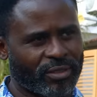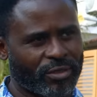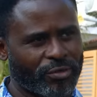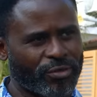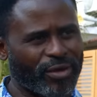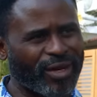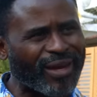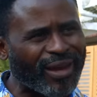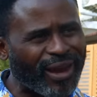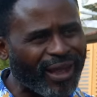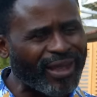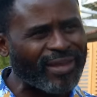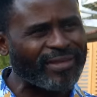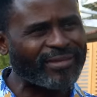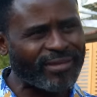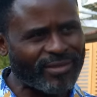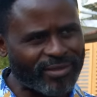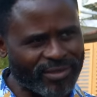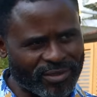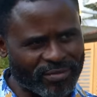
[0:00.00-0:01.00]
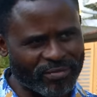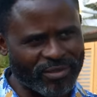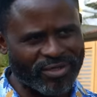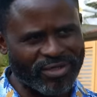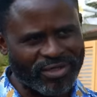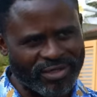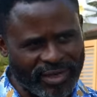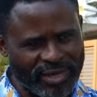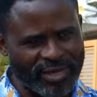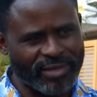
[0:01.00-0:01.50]
realizes his
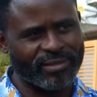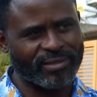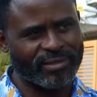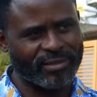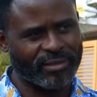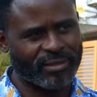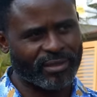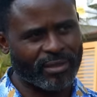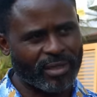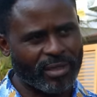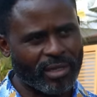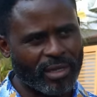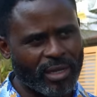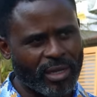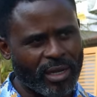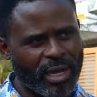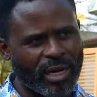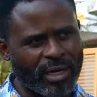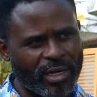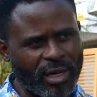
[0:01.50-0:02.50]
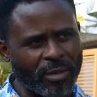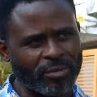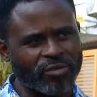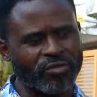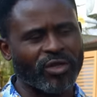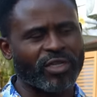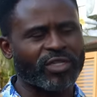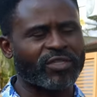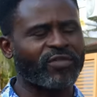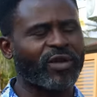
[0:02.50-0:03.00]
mistakes and comes
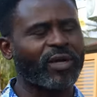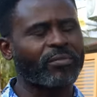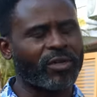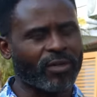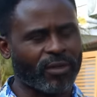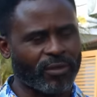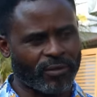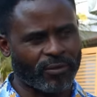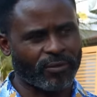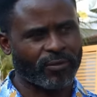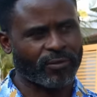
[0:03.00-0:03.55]
for his family.